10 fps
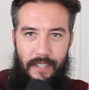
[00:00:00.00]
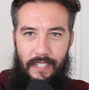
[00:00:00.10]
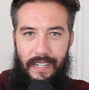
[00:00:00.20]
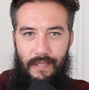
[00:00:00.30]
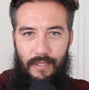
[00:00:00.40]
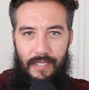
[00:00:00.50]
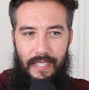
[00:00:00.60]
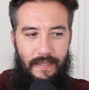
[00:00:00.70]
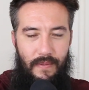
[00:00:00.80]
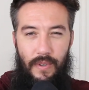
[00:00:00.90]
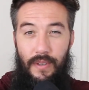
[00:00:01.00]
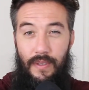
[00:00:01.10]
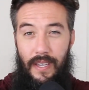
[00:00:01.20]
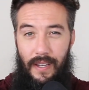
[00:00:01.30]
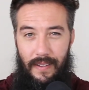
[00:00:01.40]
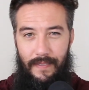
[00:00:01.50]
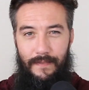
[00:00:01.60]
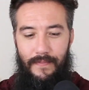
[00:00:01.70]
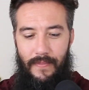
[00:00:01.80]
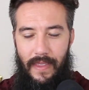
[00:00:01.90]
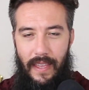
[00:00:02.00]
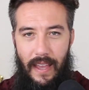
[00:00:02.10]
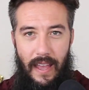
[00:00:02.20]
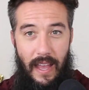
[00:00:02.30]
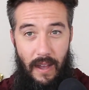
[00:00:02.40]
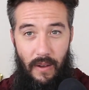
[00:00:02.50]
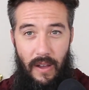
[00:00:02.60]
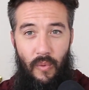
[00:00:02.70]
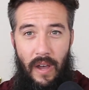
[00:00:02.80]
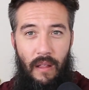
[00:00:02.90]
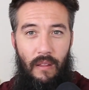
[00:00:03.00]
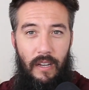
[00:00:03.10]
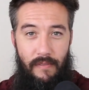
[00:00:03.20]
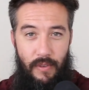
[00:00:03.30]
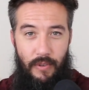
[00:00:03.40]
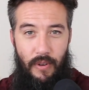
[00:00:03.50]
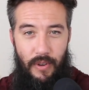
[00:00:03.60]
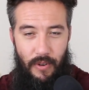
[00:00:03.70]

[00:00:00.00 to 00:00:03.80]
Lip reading: for a change. We'll see. What do you think? How long have you grown